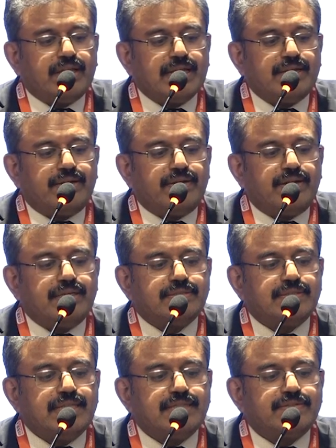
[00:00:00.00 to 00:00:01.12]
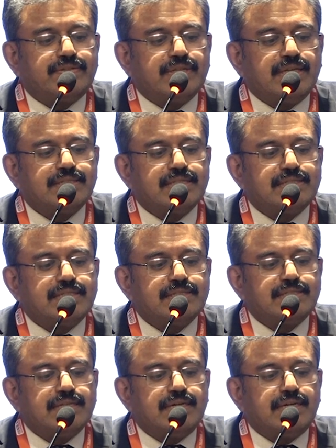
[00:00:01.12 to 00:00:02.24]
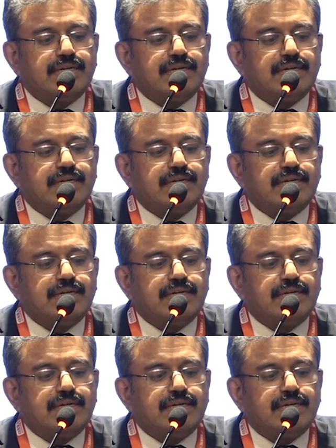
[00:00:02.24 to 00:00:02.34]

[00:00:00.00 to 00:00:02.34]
can see this cyst is